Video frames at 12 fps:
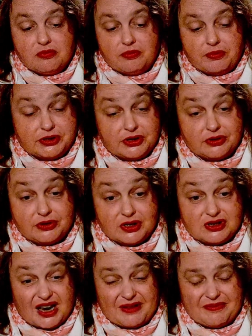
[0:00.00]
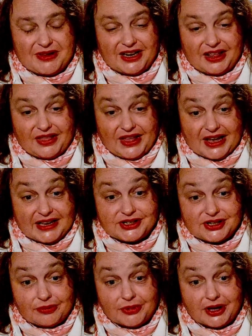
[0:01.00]
So, there, I mean, that's
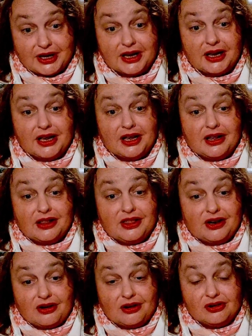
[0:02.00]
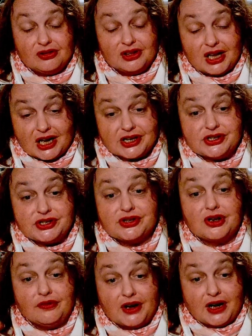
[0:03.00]
something. There are lots
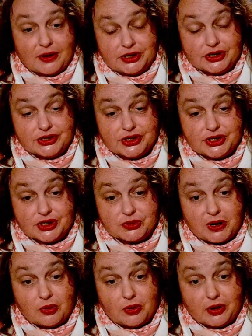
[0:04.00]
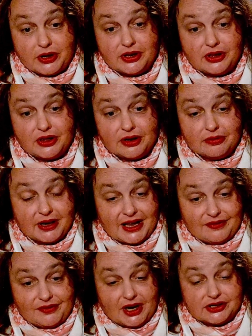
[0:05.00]
of options, is my point, that we have
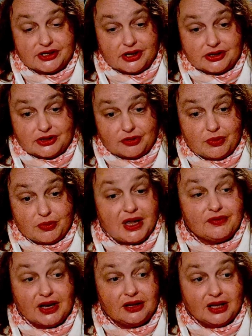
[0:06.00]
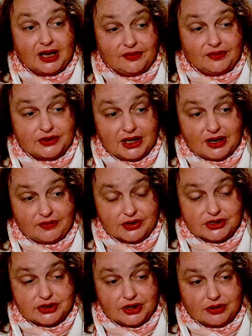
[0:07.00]
not exhausted. We have not left every
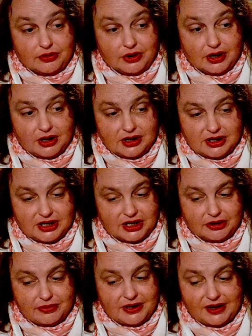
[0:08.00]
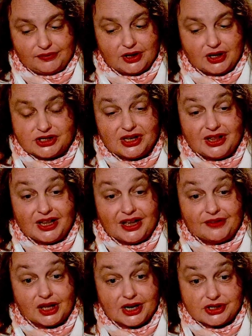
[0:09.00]
stone, you know, we have left a
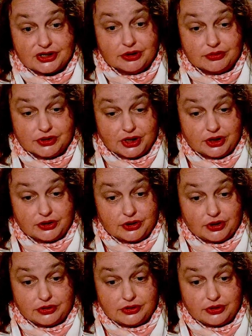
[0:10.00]
lot of stones unturned.